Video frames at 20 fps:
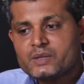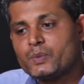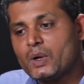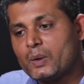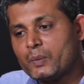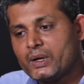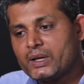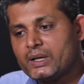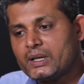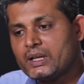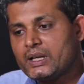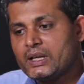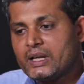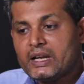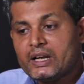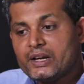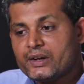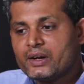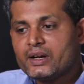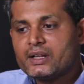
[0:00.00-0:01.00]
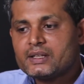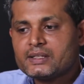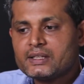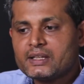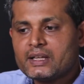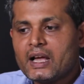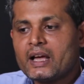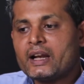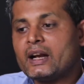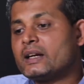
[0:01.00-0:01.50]
poverty,
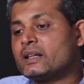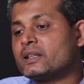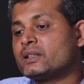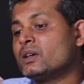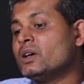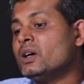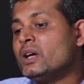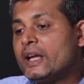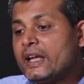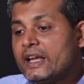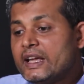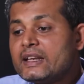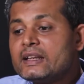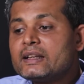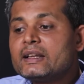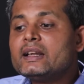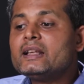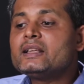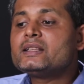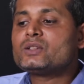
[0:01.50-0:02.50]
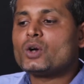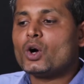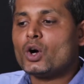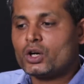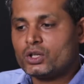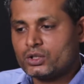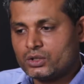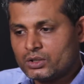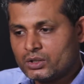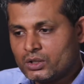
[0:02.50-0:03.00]
illiteracy are at the increased
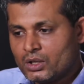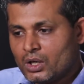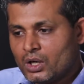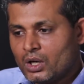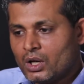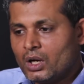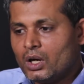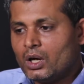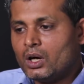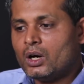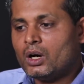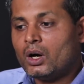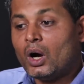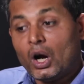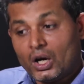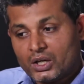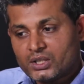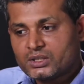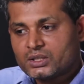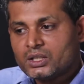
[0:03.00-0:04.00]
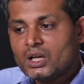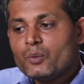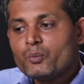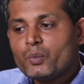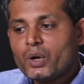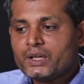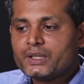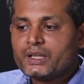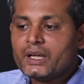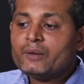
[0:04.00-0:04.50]
odds
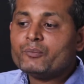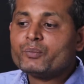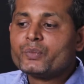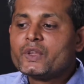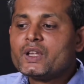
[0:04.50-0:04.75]
for their